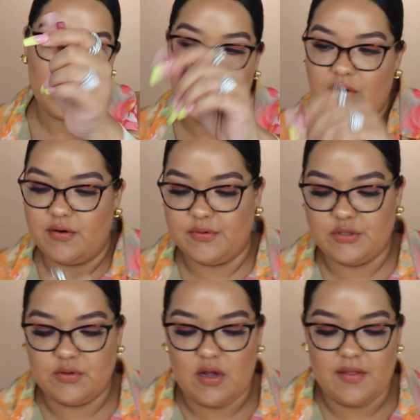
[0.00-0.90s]
I don't know what
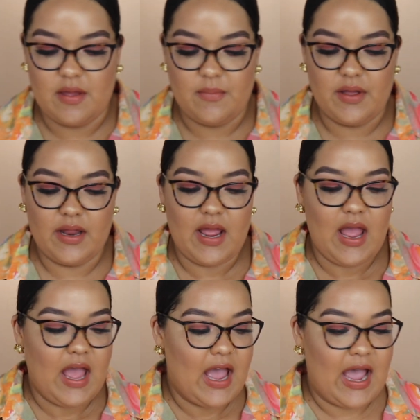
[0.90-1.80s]
you'd call that, but
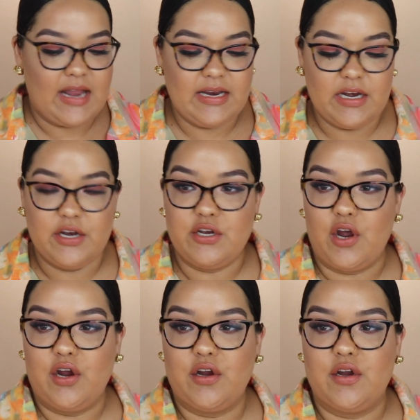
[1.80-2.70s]
I needed a
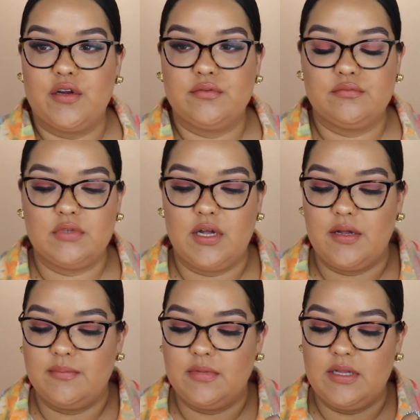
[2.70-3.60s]
darker
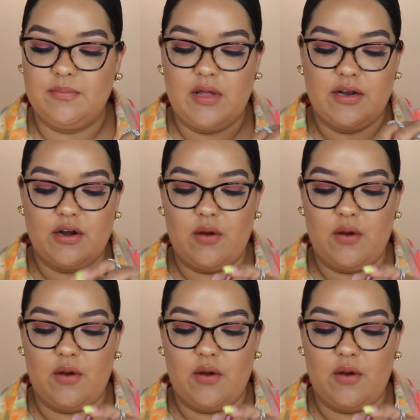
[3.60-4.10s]
lip liner.